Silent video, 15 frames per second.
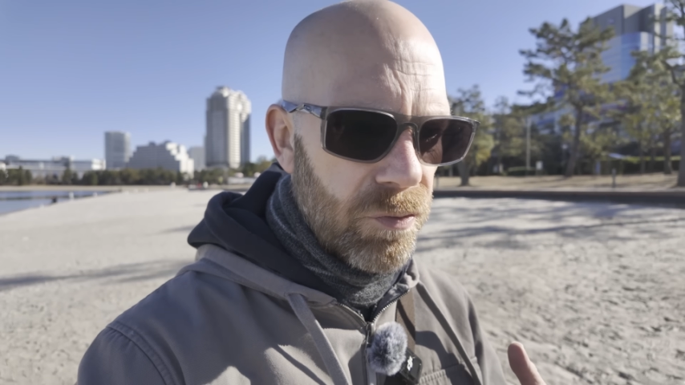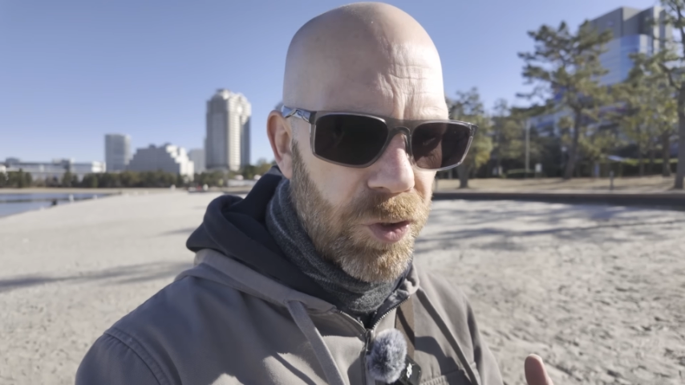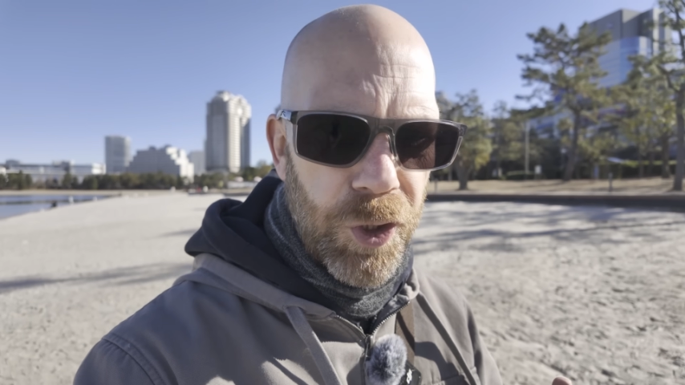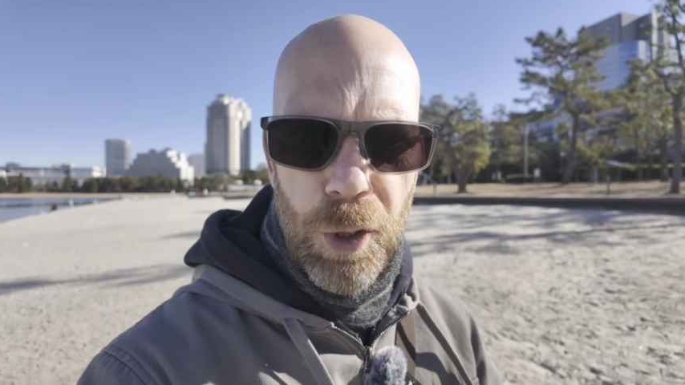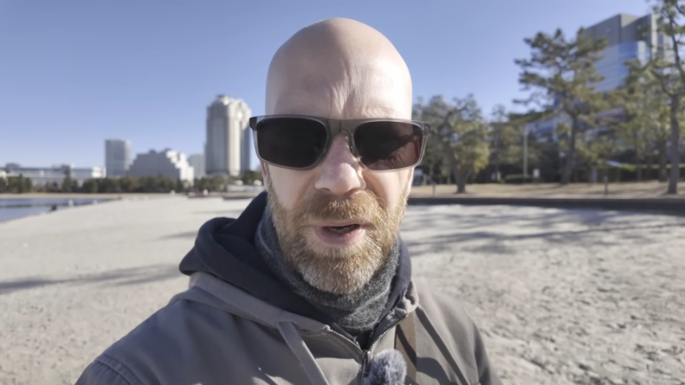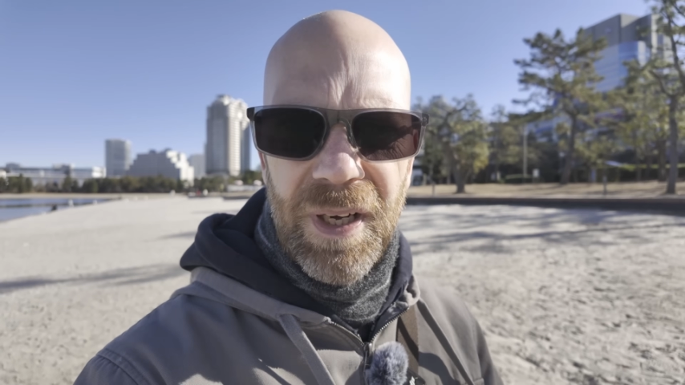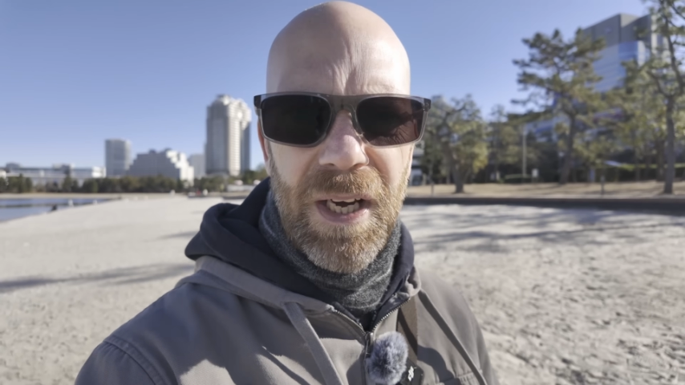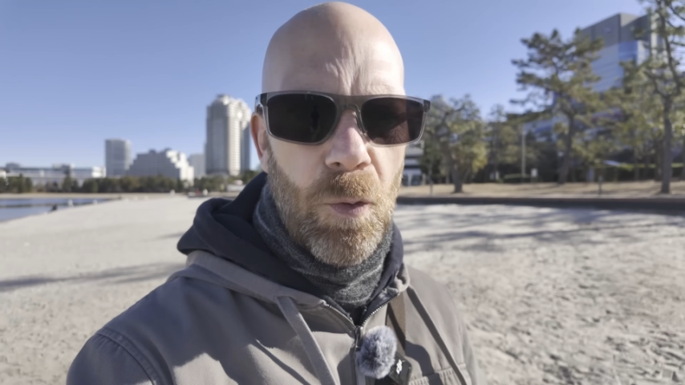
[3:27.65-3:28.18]

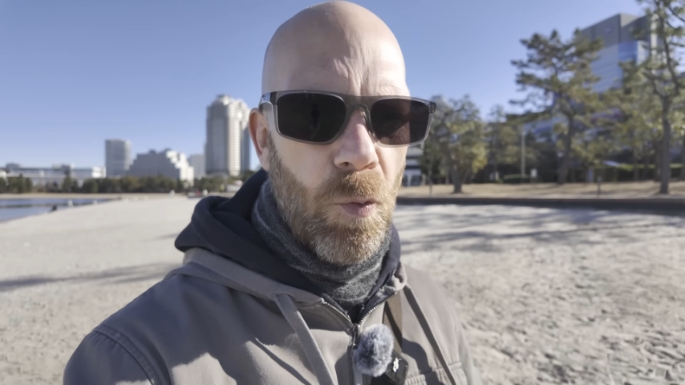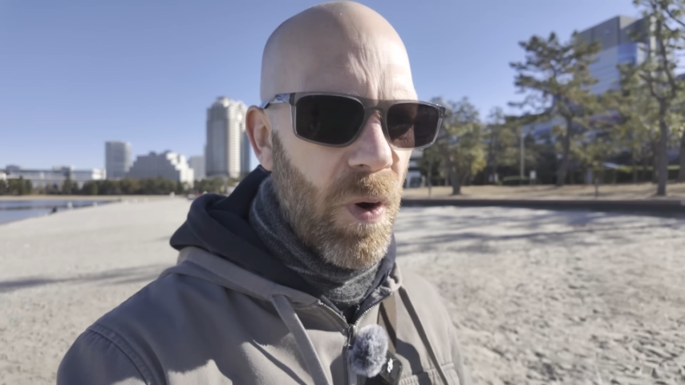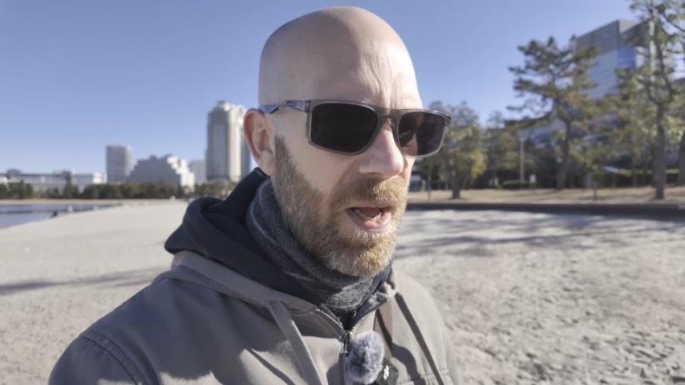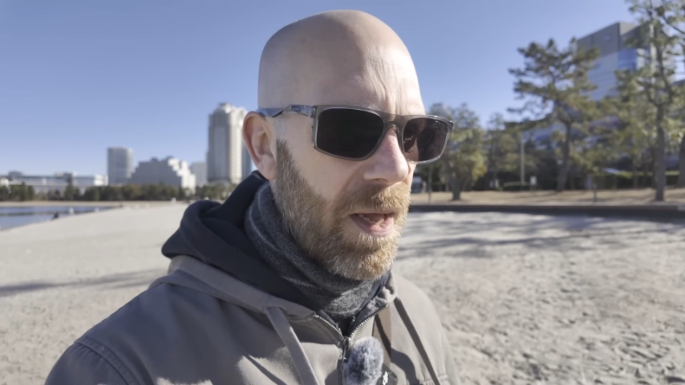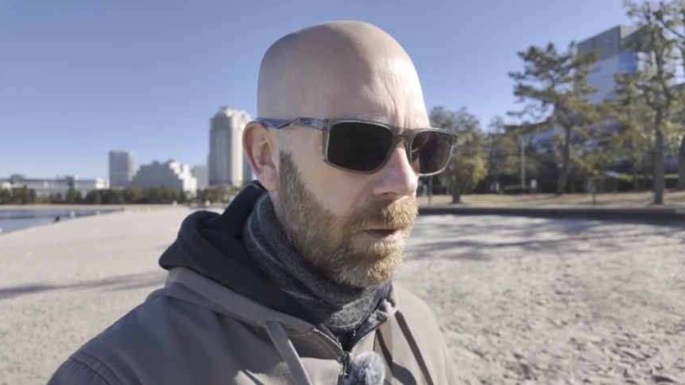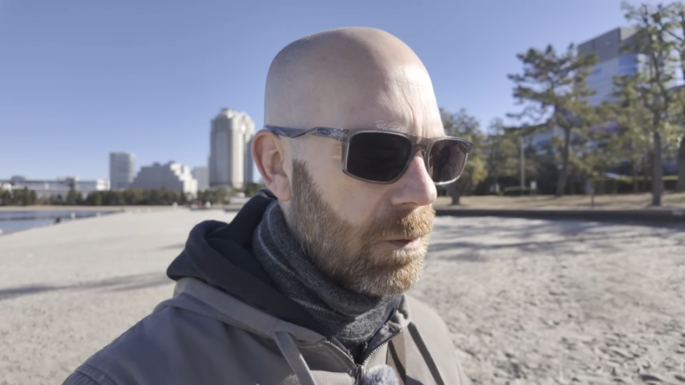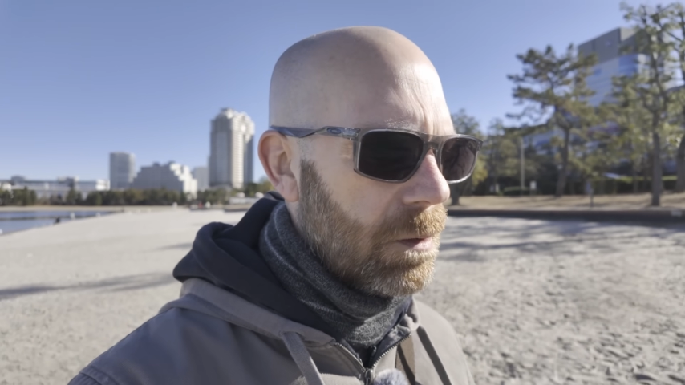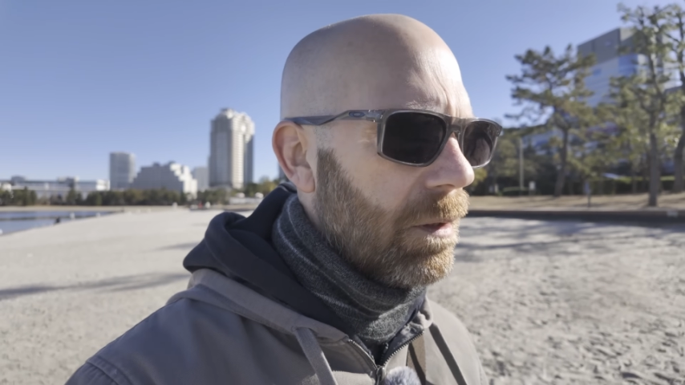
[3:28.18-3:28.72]
doing it
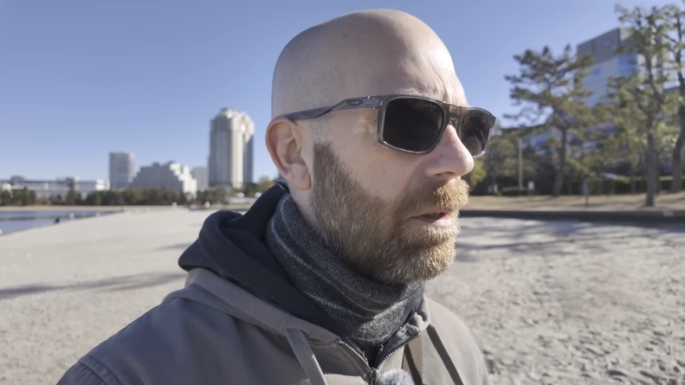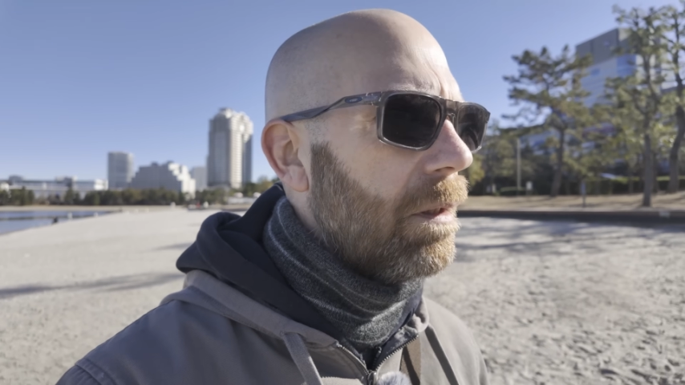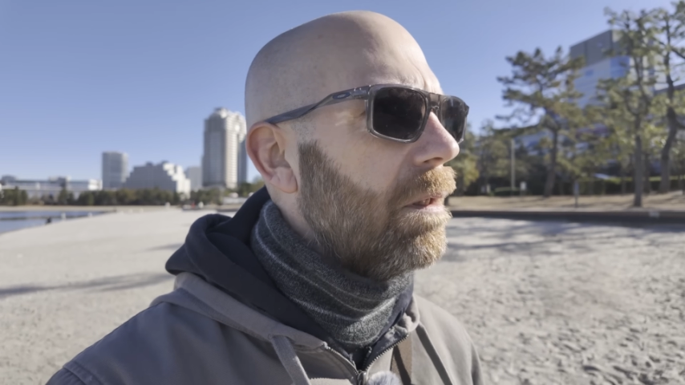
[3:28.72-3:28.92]
well,